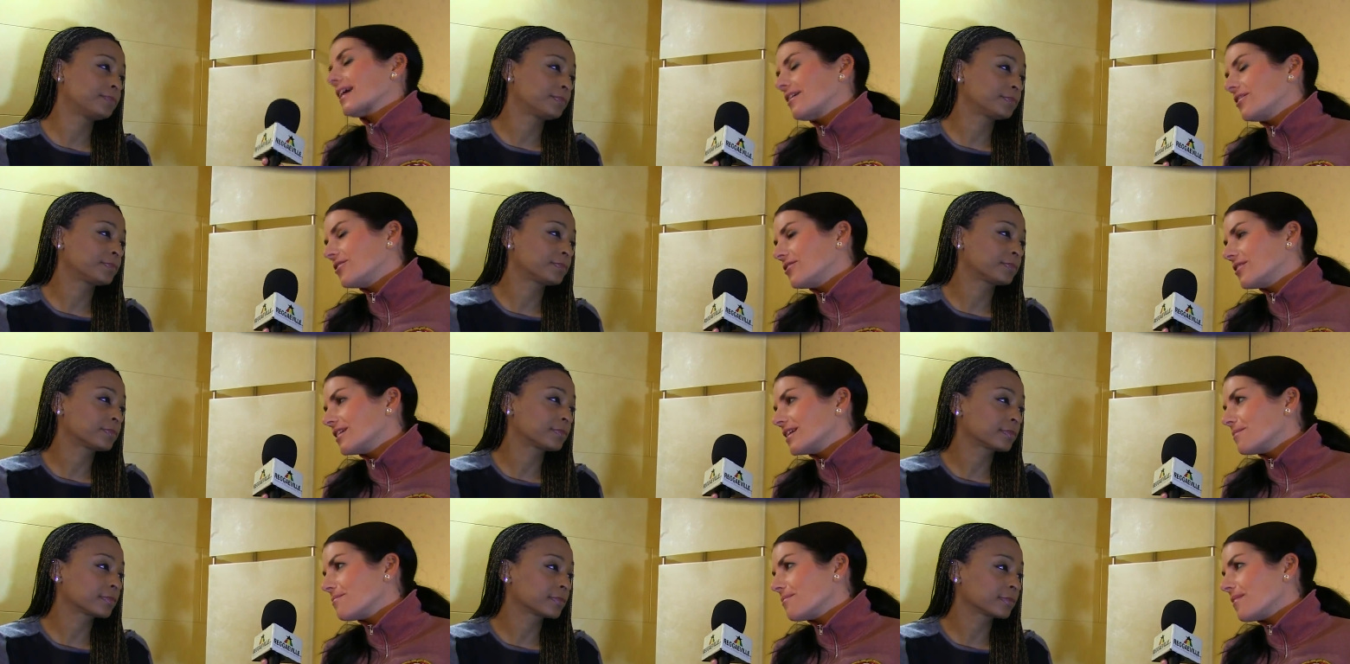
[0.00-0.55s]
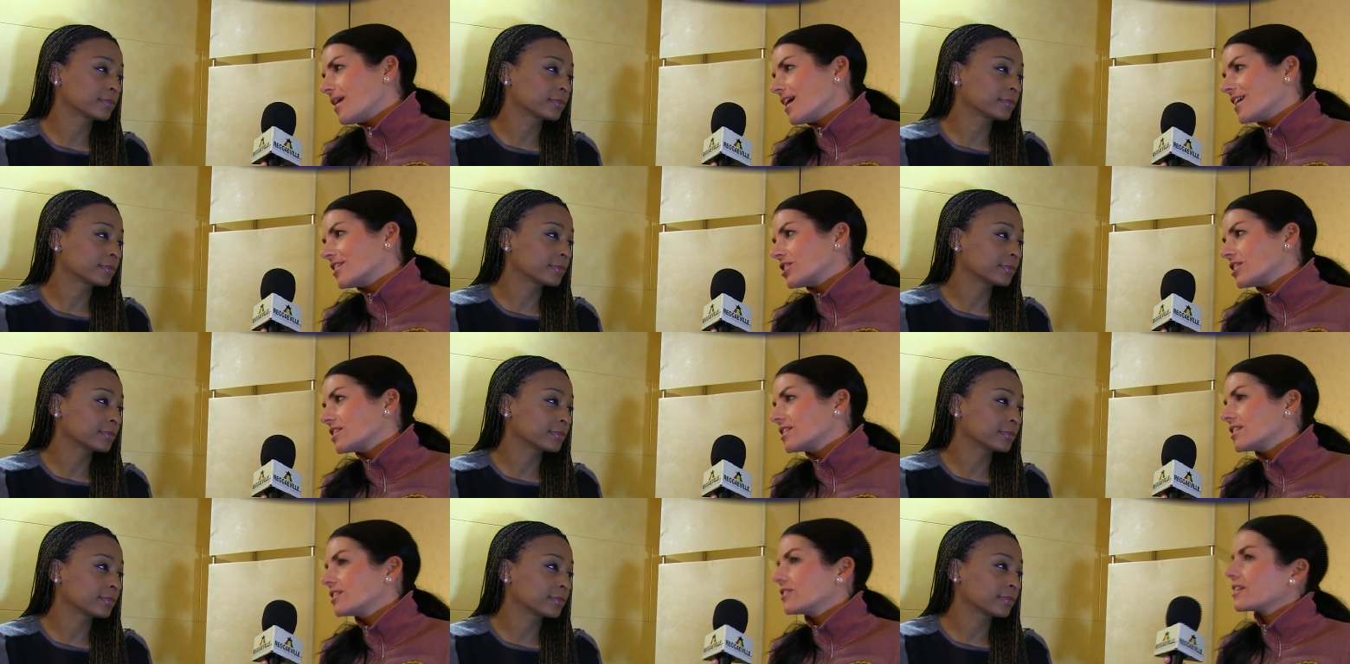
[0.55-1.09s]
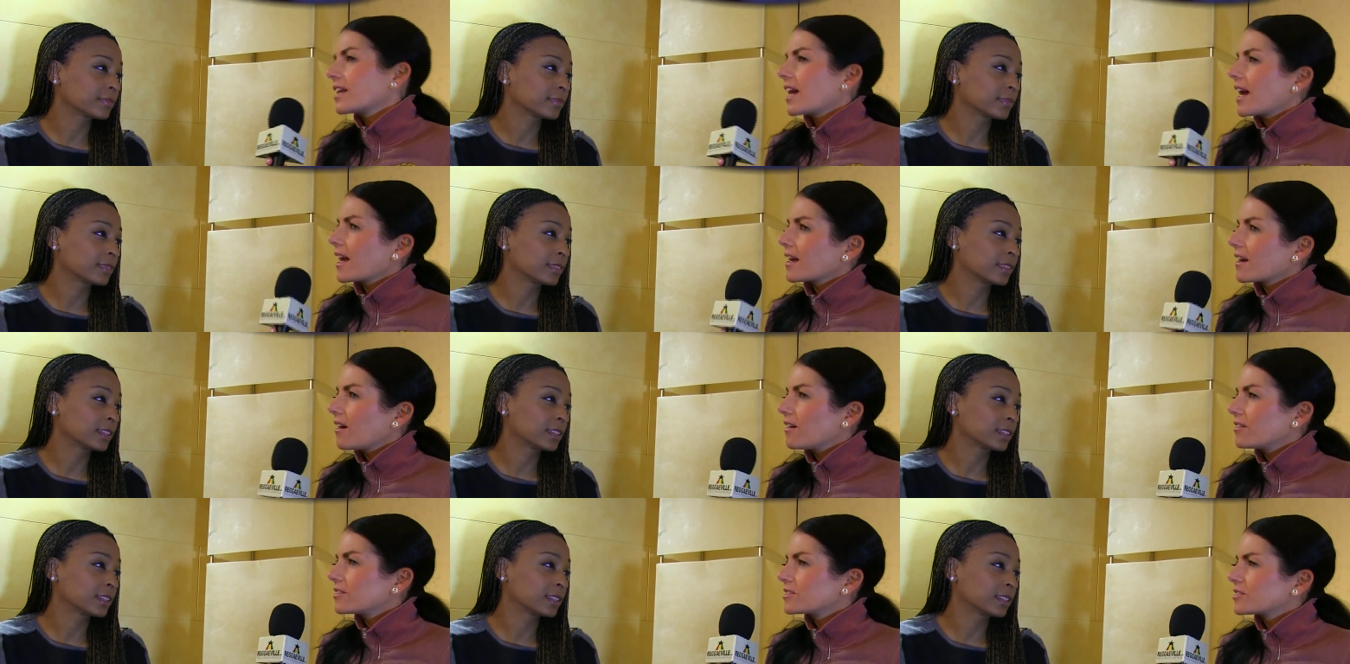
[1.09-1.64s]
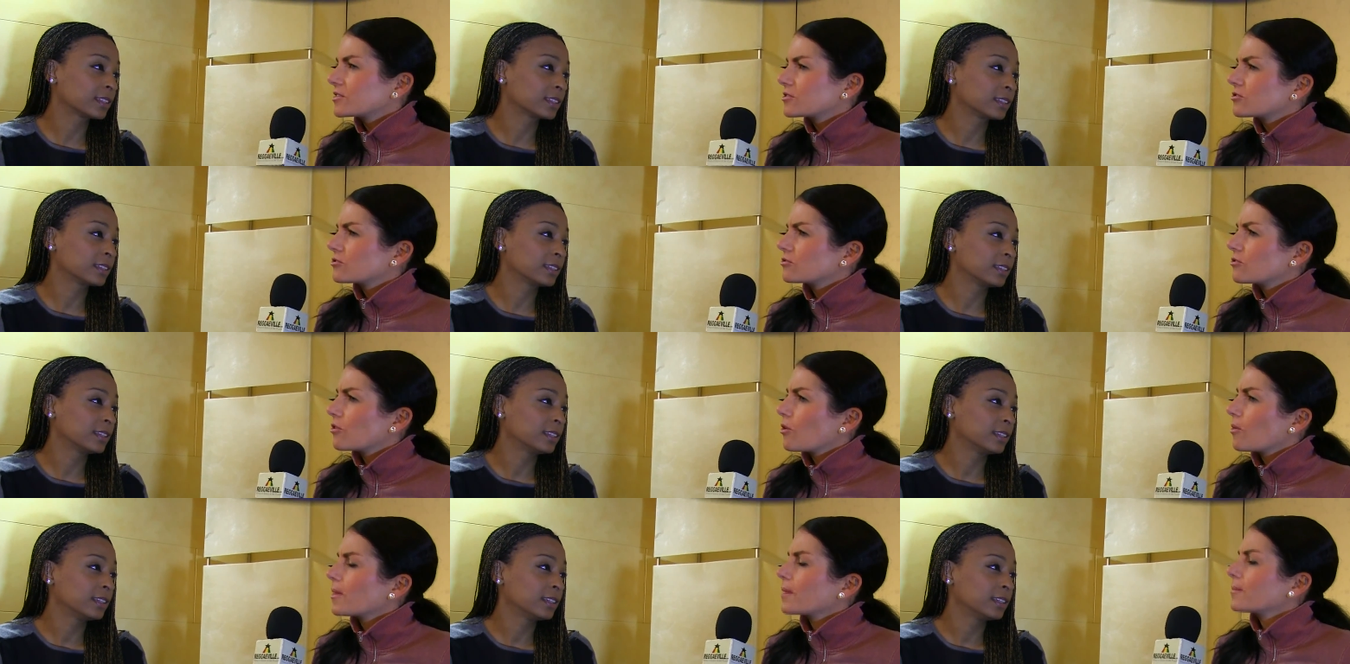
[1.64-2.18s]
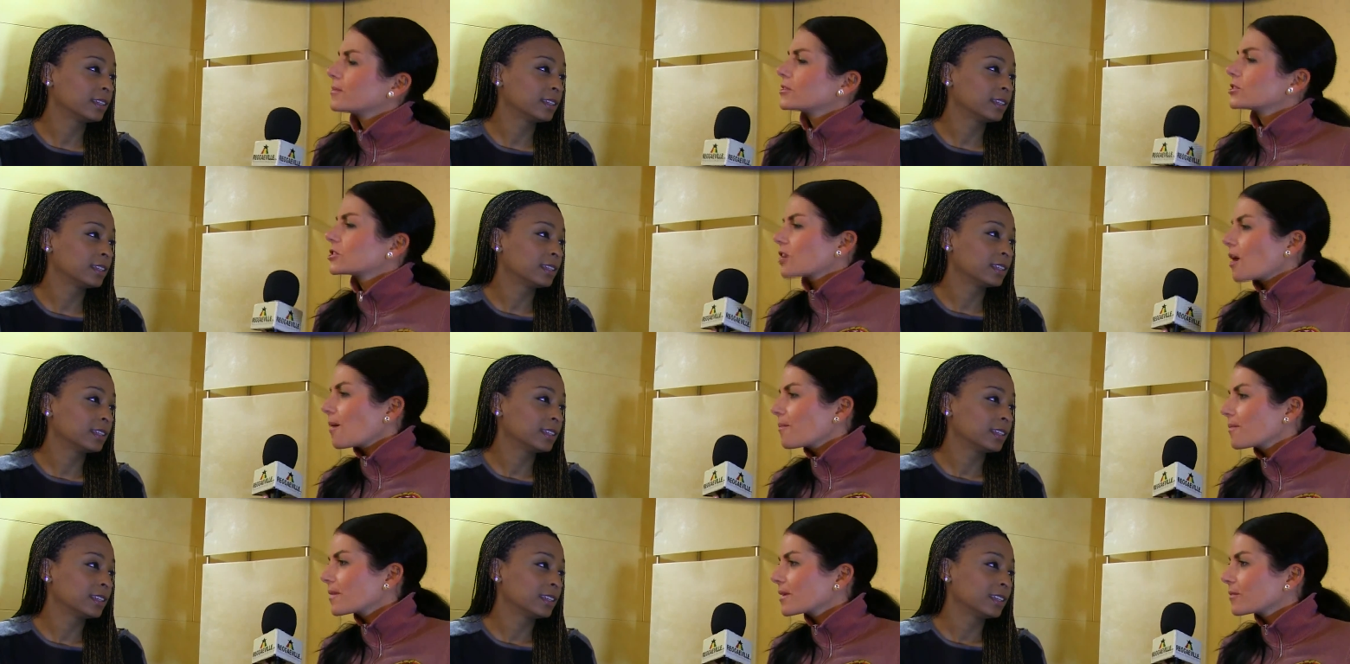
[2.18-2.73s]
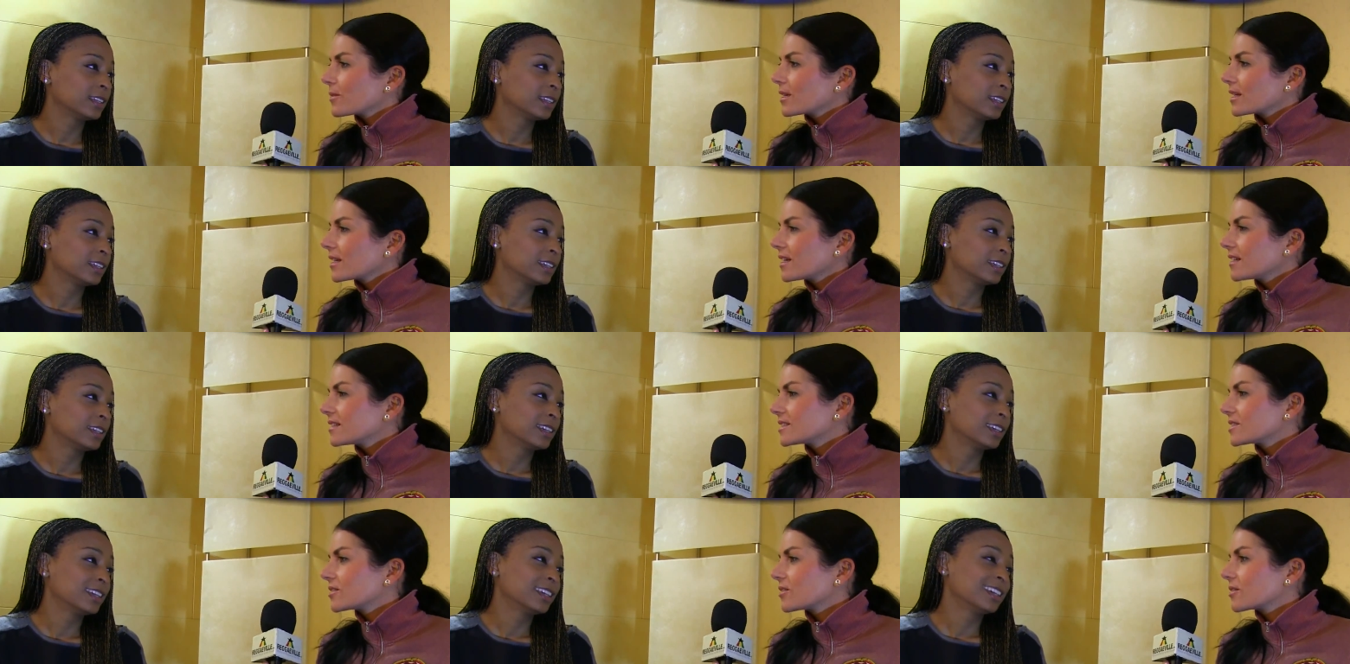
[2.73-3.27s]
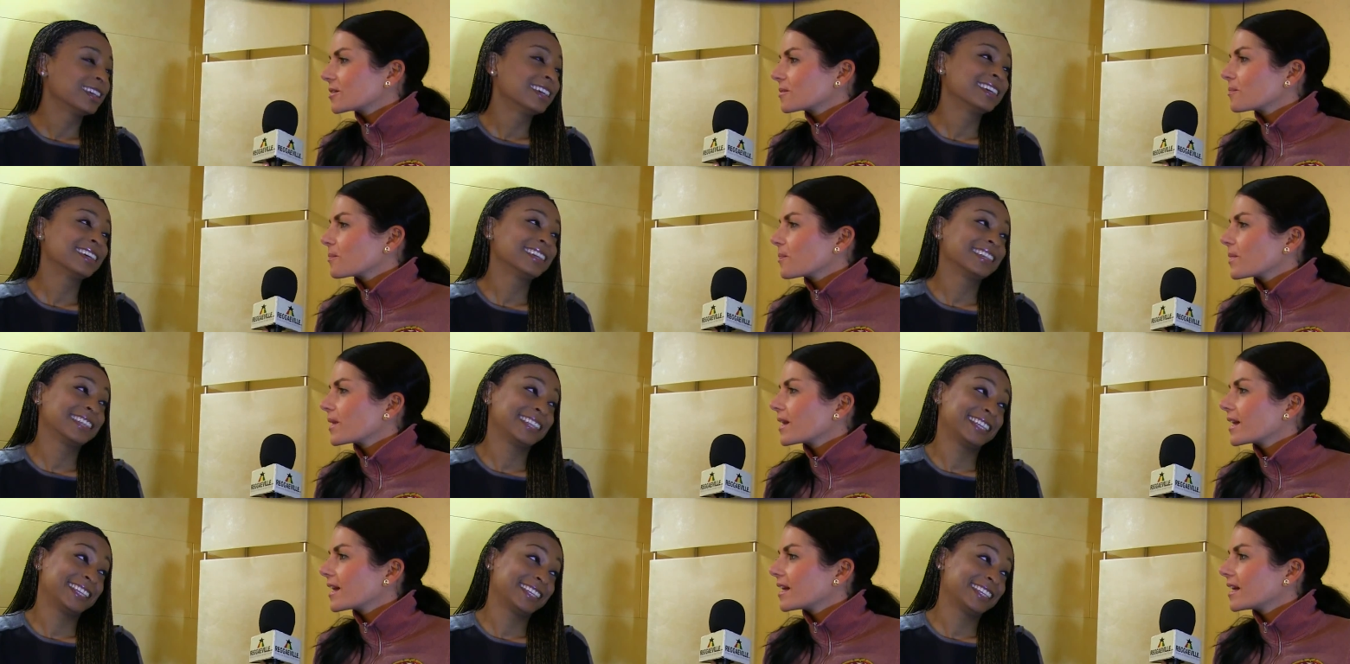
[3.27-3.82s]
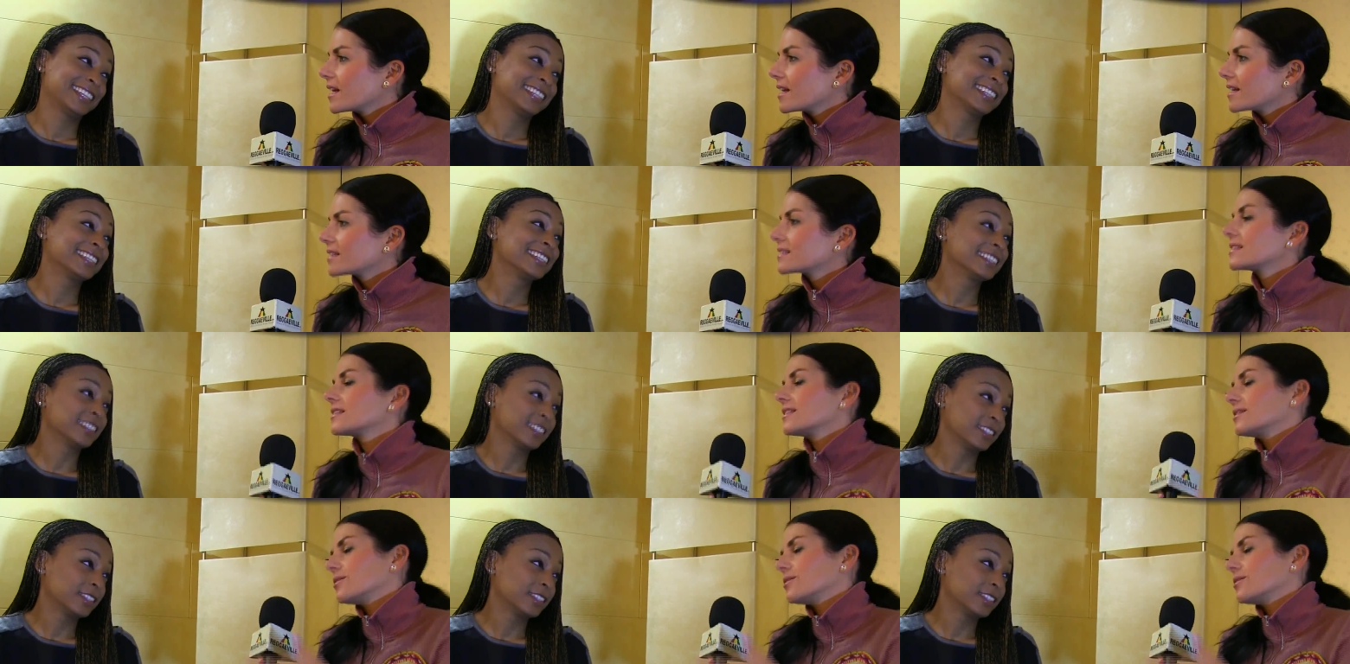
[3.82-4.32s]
Speaker 1: could imagine you like also to go maybe shopping when you're in certain place.